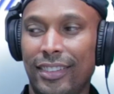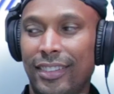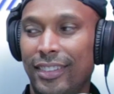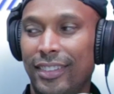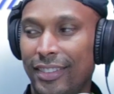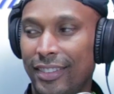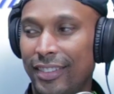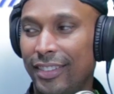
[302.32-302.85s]

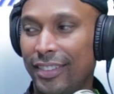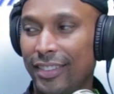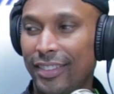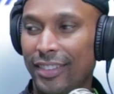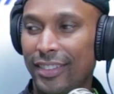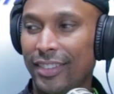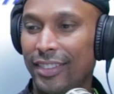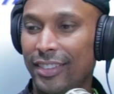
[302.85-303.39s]

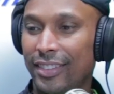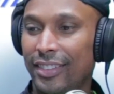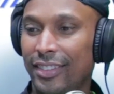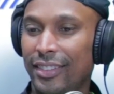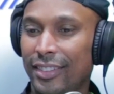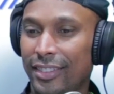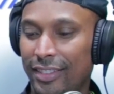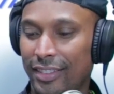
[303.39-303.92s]

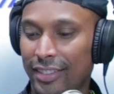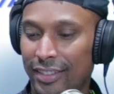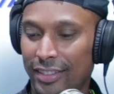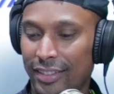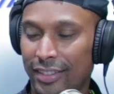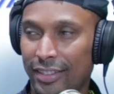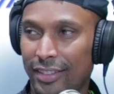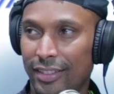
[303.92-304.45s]

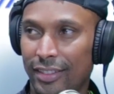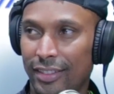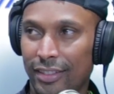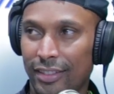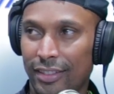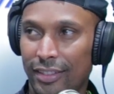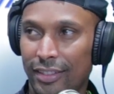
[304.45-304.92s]
This person isn't speaking.